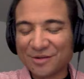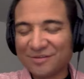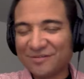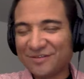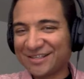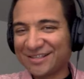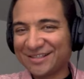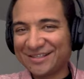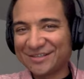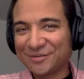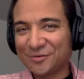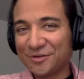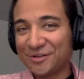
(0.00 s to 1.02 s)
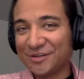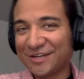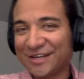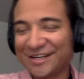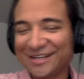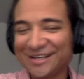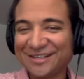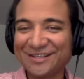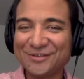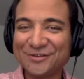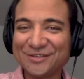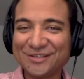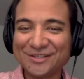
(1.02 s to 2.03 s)
fixing this, so when you look at it,
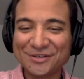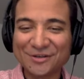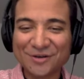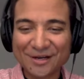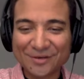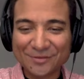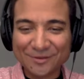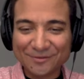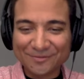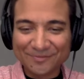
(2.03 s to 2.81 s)
you'll see the correct one.